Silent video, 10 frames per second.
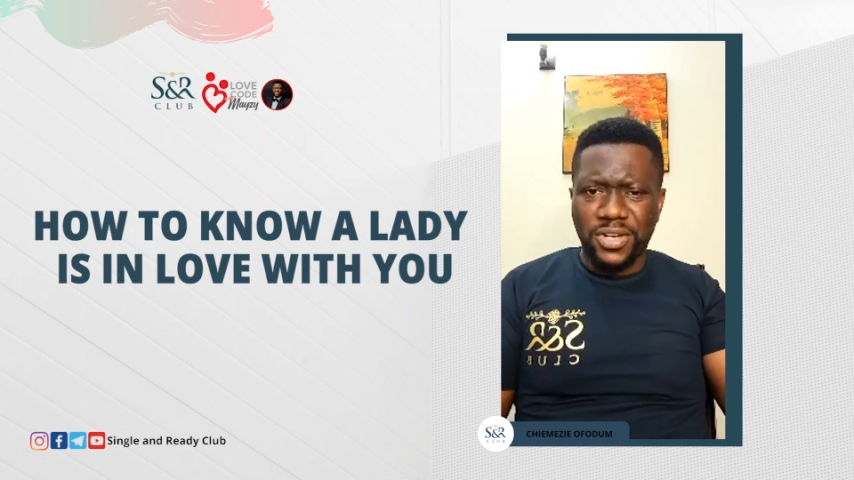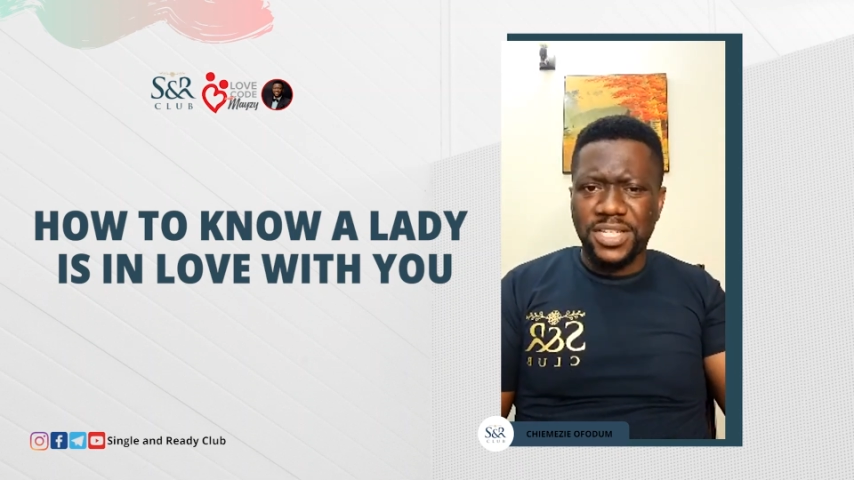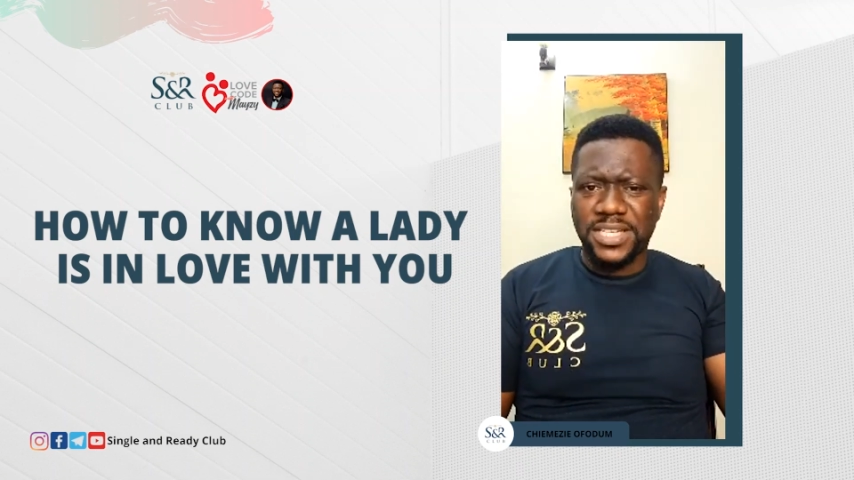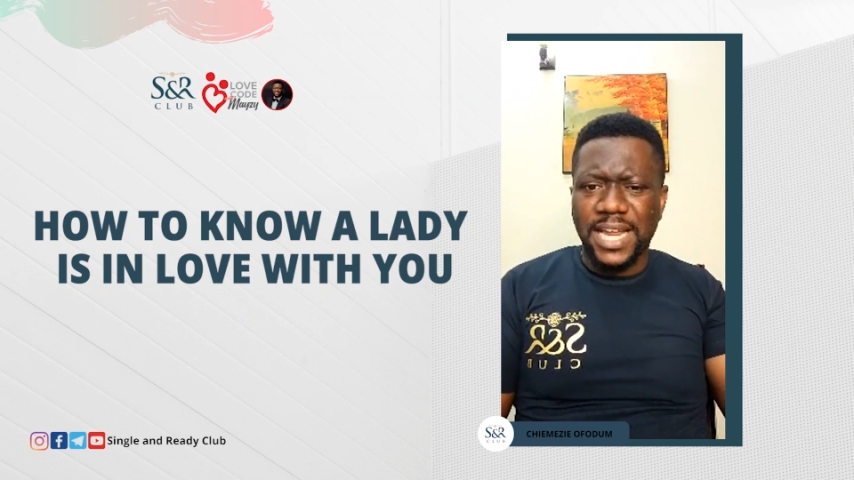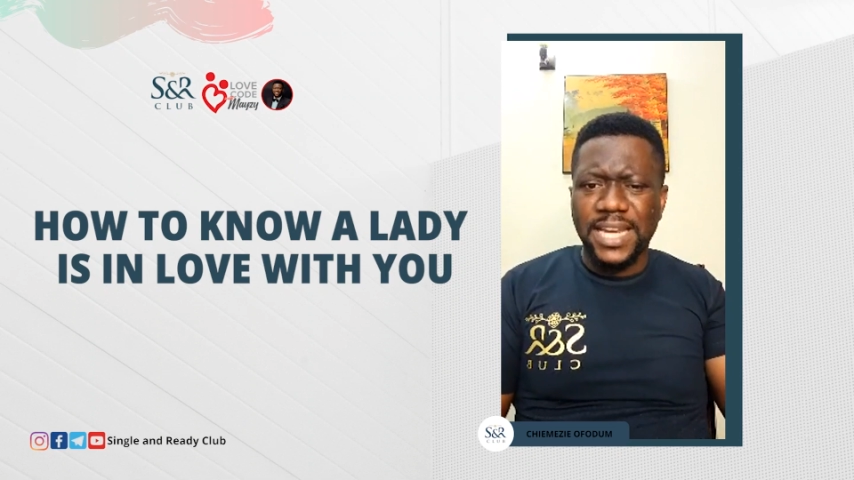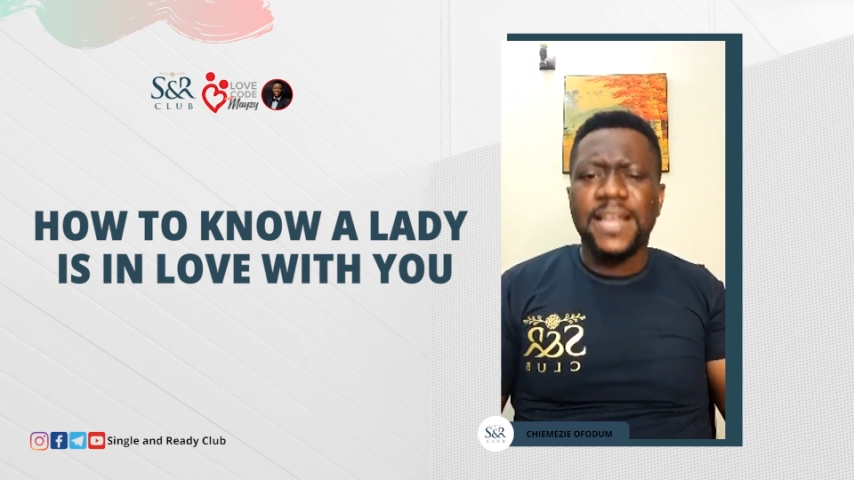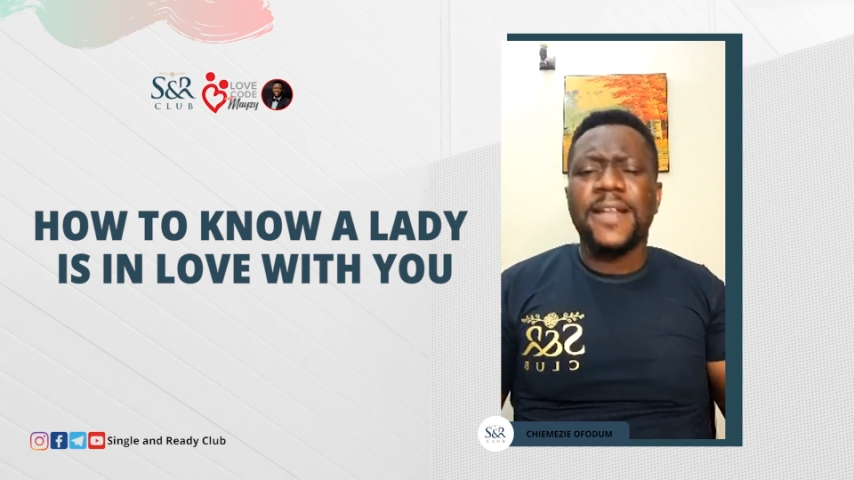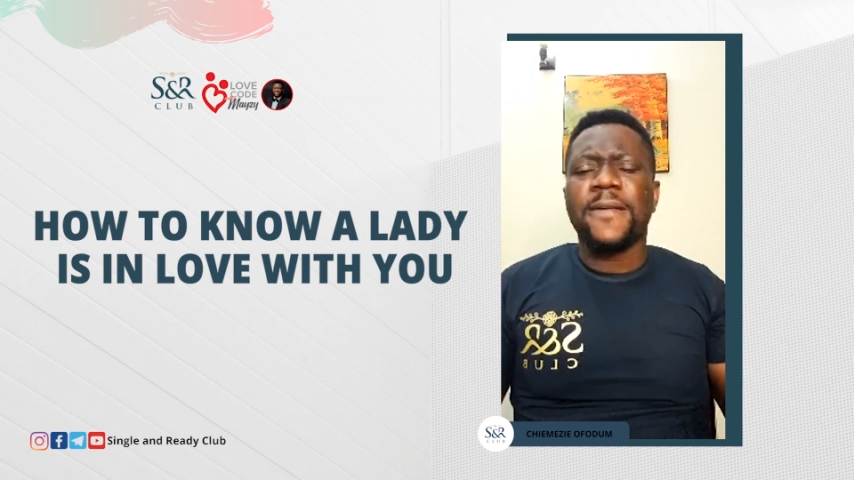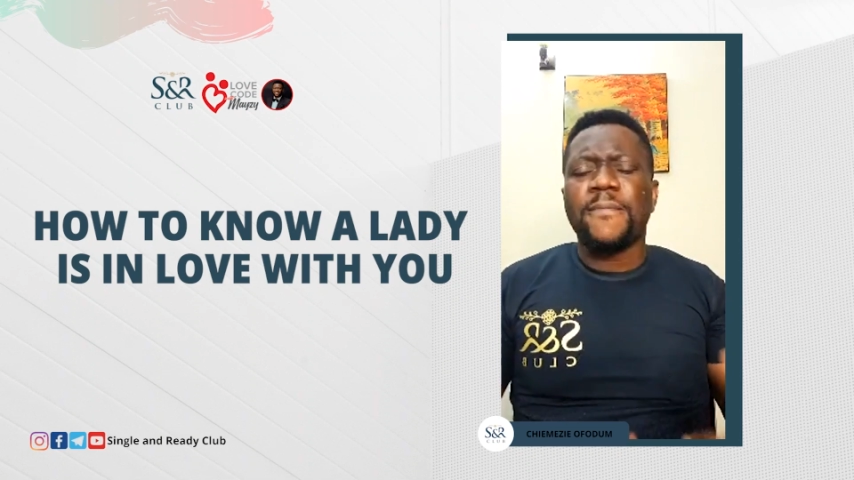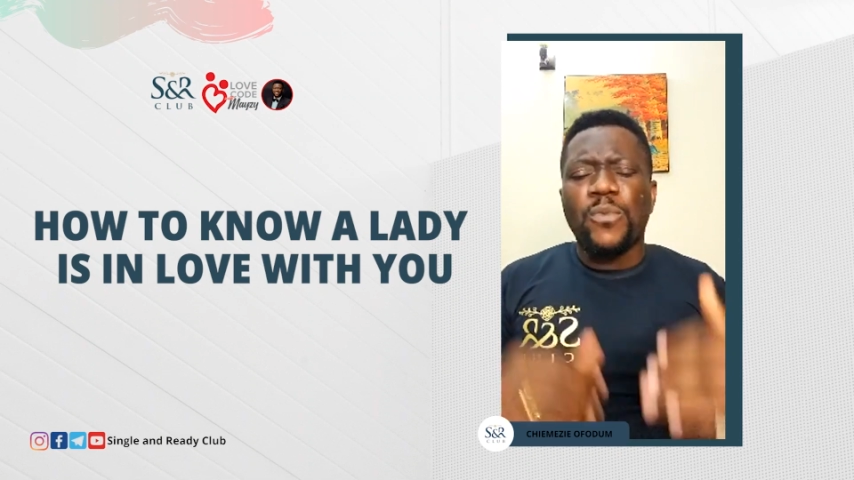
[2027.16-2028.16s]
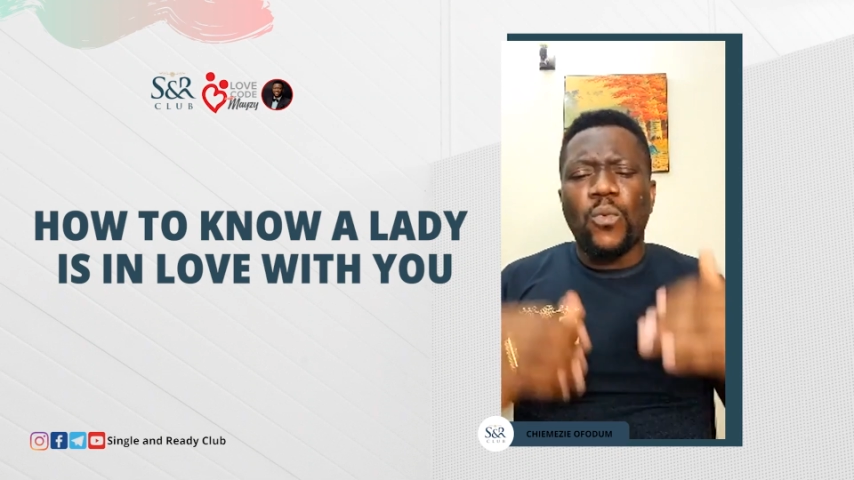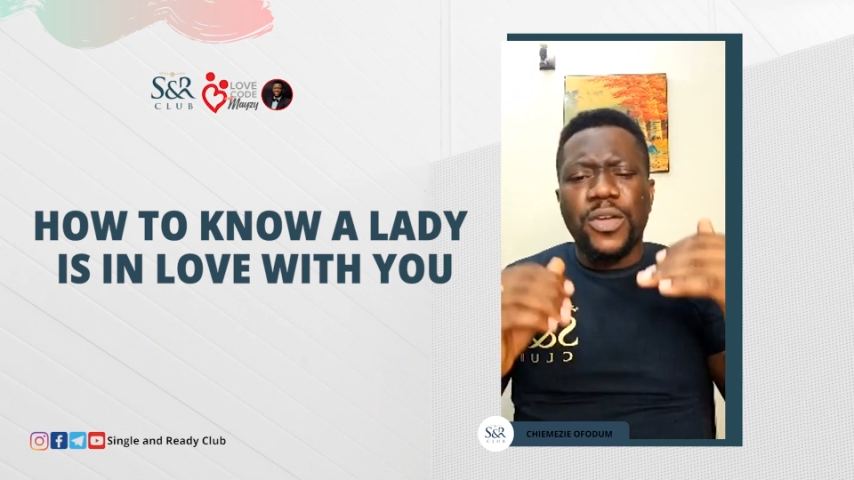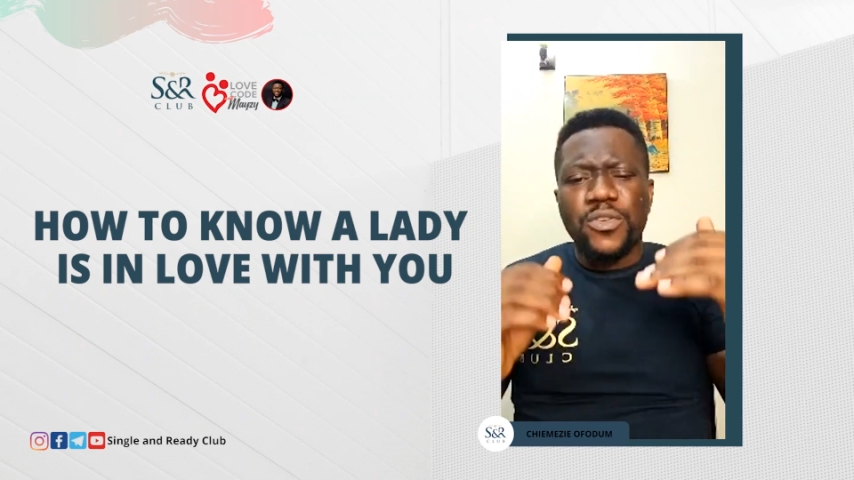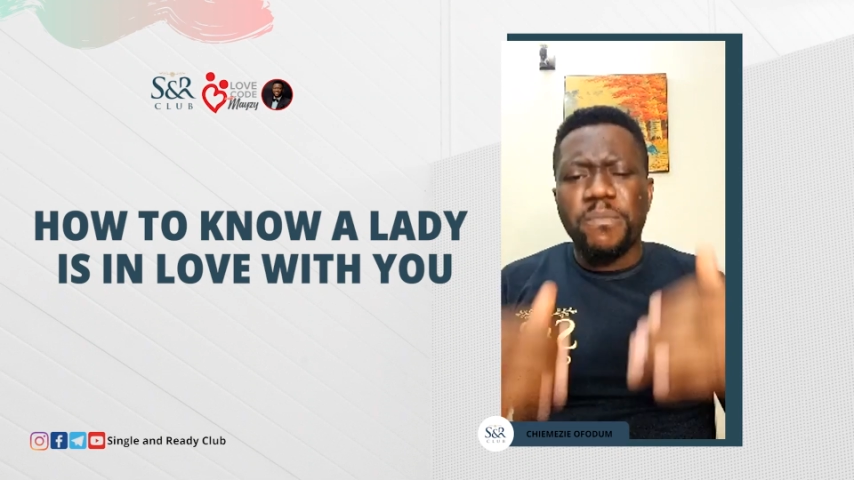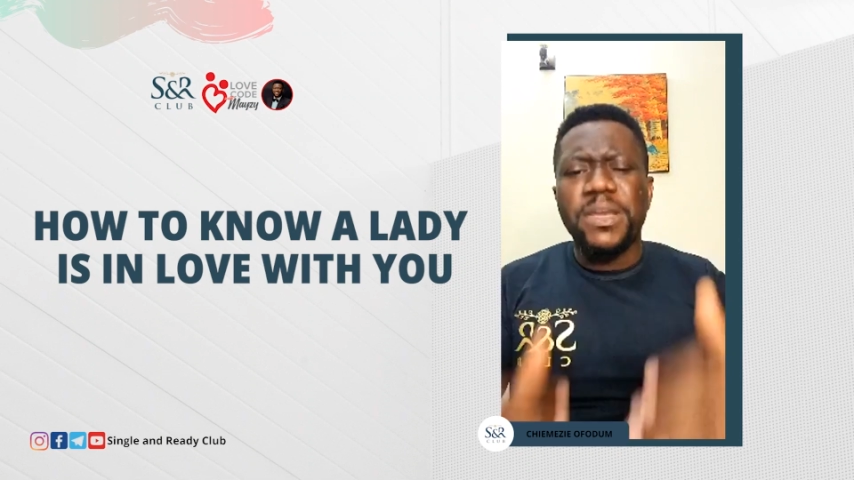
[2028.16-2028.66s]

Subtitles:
Do you understand? When you